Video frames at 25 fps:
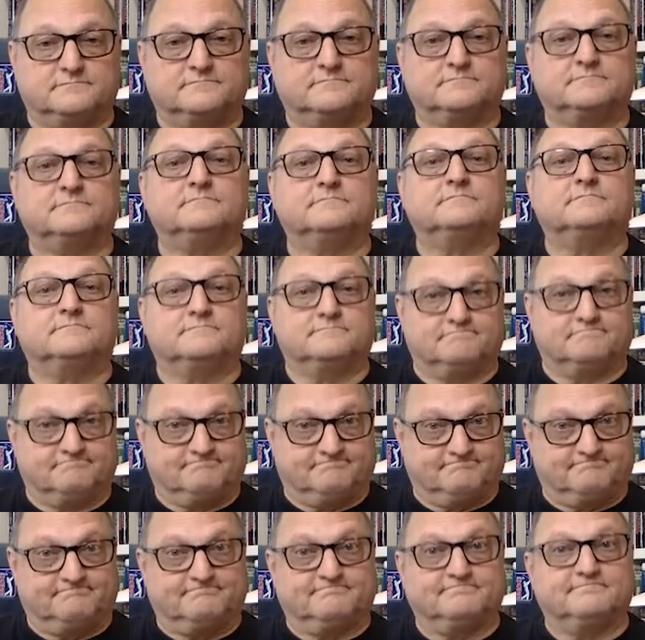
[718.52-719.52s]

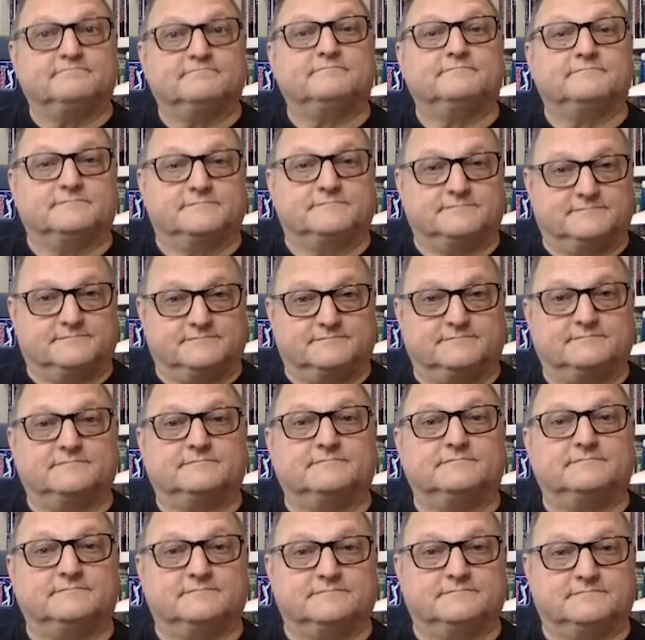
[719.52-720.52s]

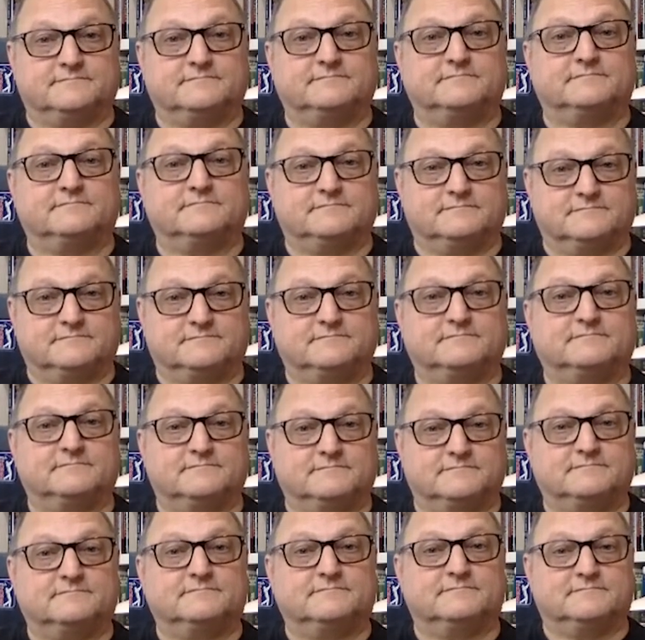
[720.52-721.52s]

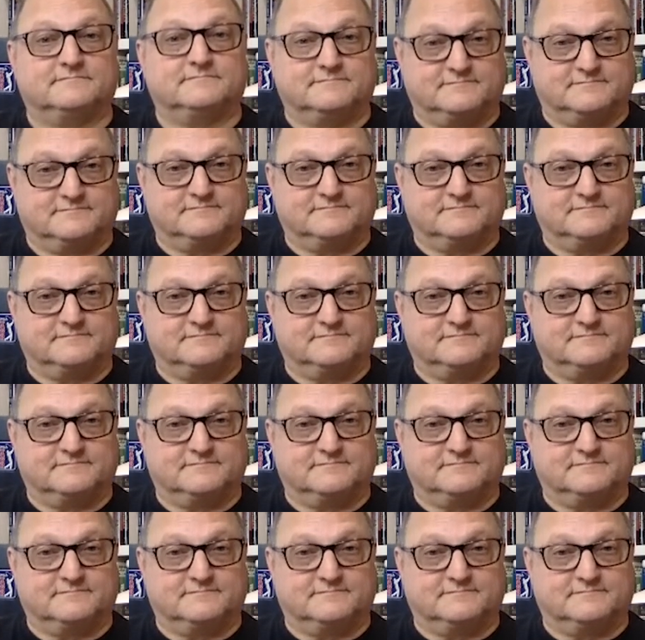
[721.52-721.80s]
No words are spoken by the person on screen.